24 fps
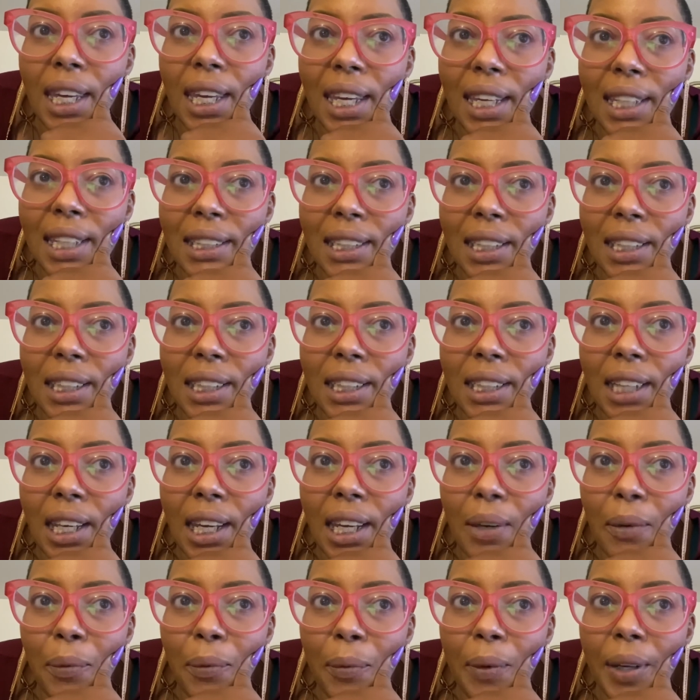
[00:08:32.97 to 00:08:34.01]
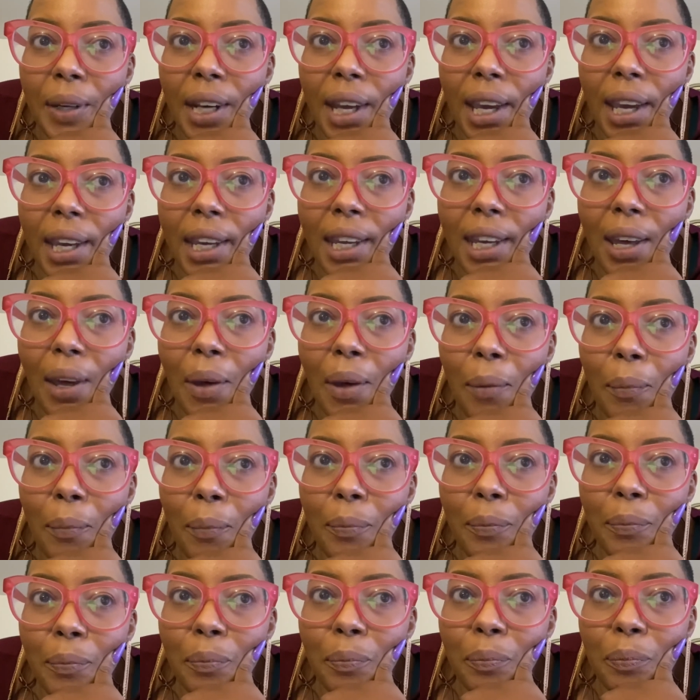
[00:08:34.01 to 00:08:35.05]
It's just that when I
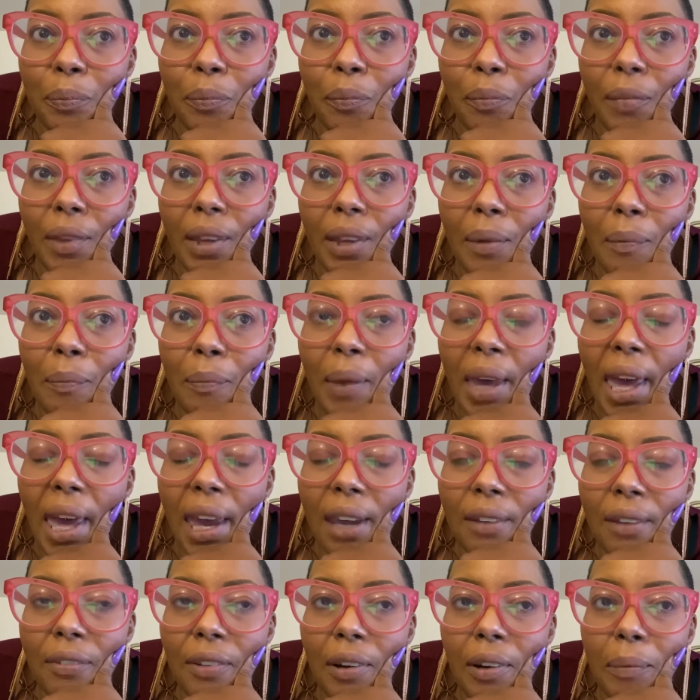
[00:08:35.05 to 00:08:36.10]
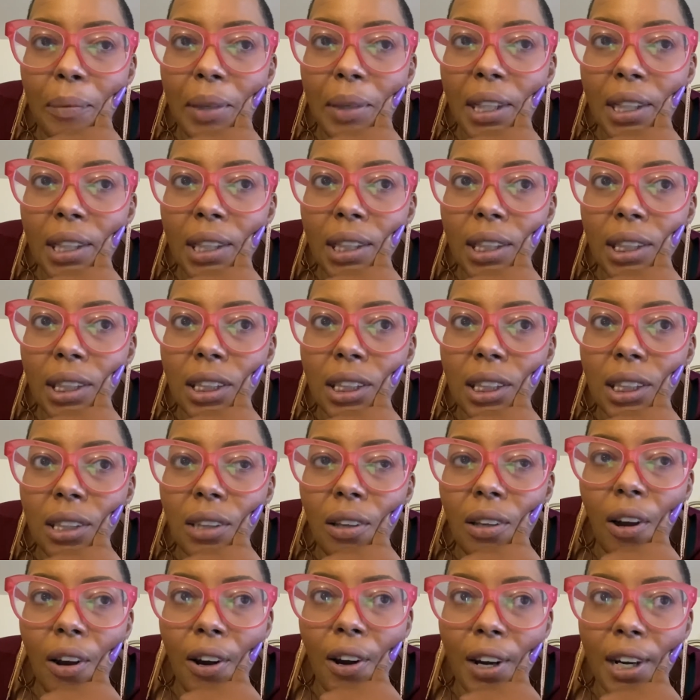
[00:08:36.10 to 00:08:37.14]
come back from it, it's just
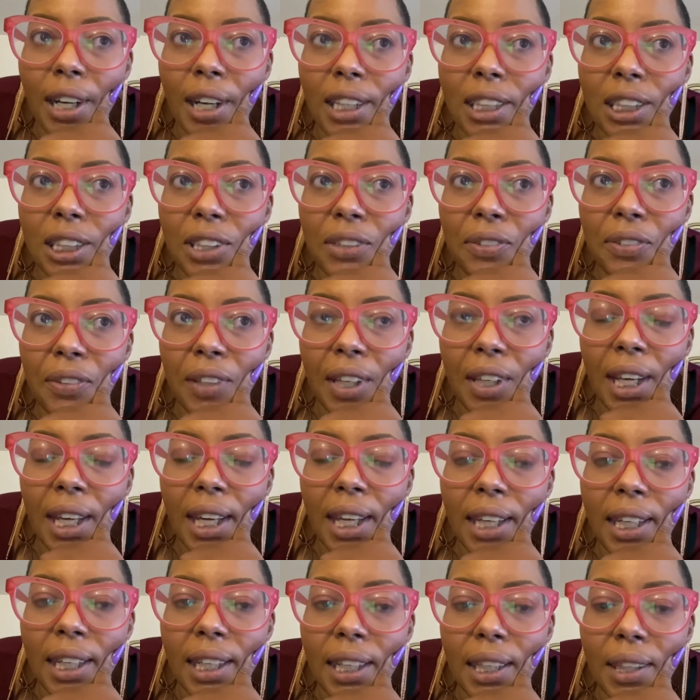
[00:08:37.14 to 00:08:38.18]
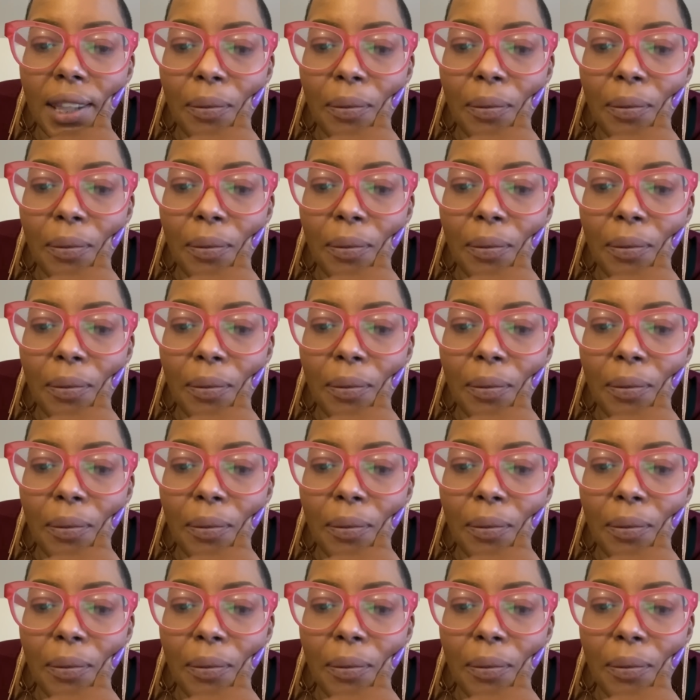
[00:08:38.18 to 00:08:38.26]
hard. I just feel like